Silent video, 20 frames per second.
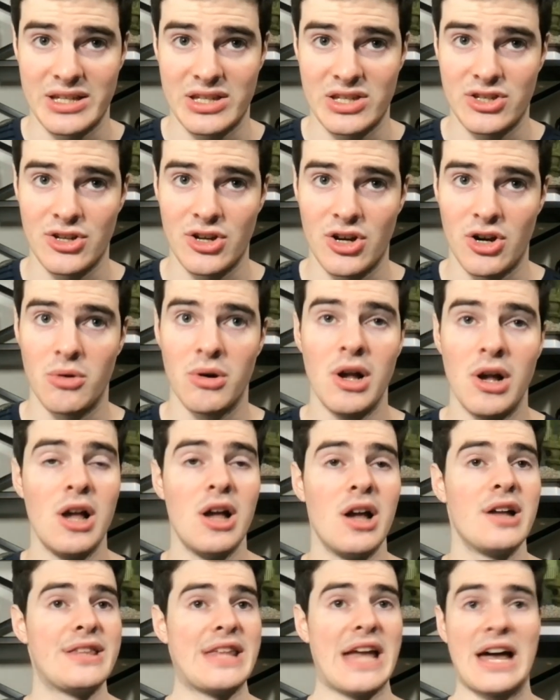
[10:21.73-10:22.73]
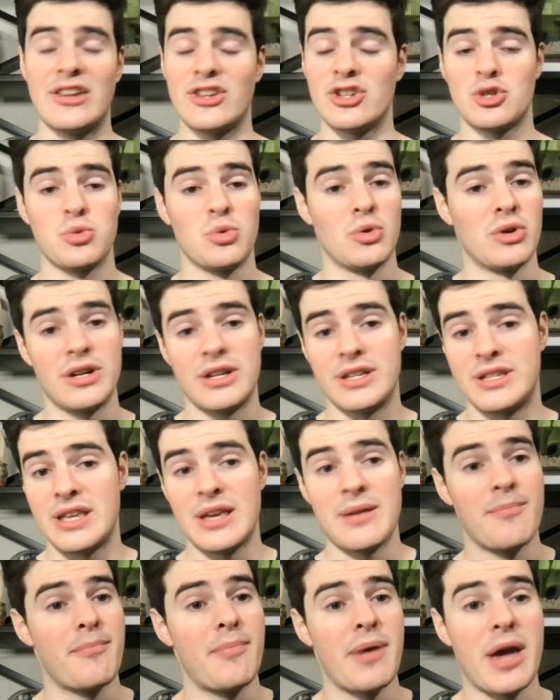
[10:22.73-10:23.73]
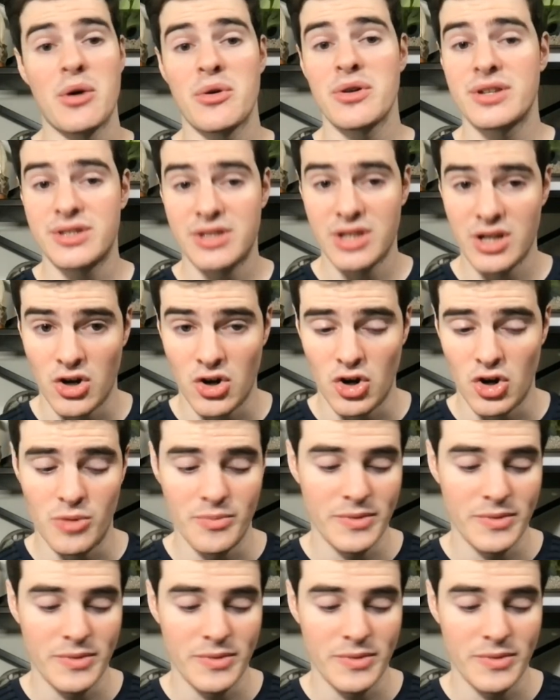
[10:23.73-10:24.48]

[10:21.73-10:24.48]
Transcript: So Dallas was embarrassed at home.